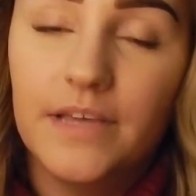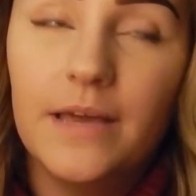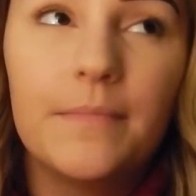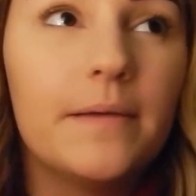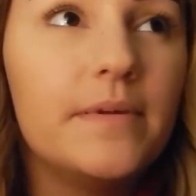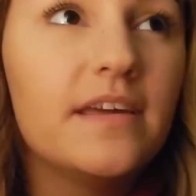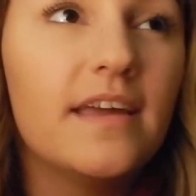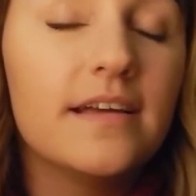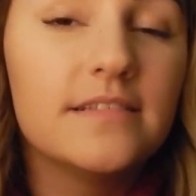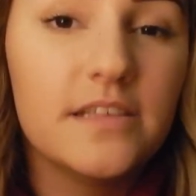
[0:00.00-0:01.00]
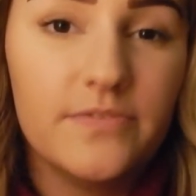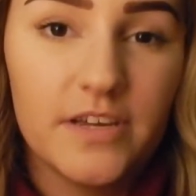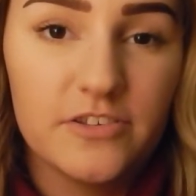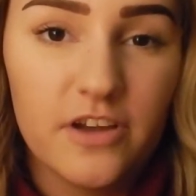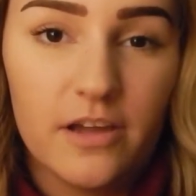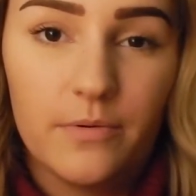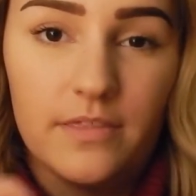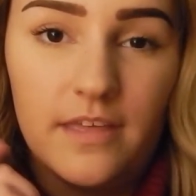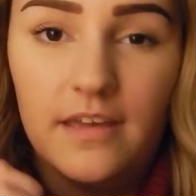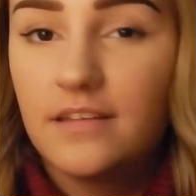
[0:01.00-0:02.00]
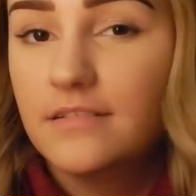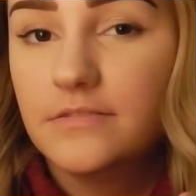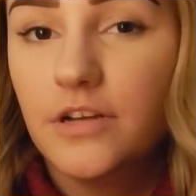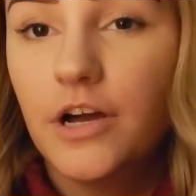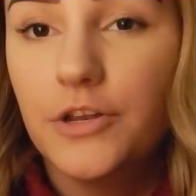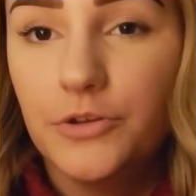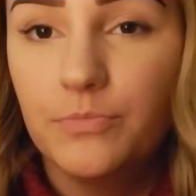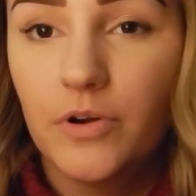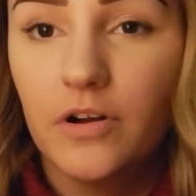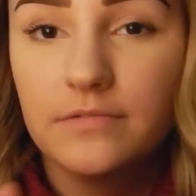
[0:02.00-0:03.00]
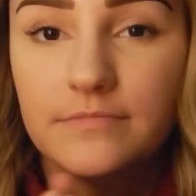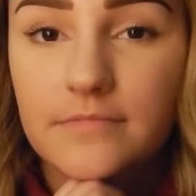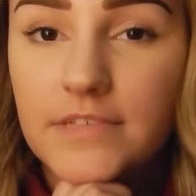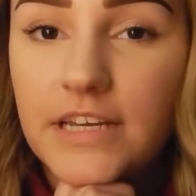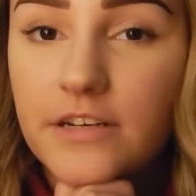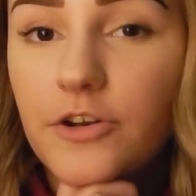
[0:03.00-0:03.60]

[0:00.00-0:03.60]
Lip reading: It might be a yes if I try it with like a new bra and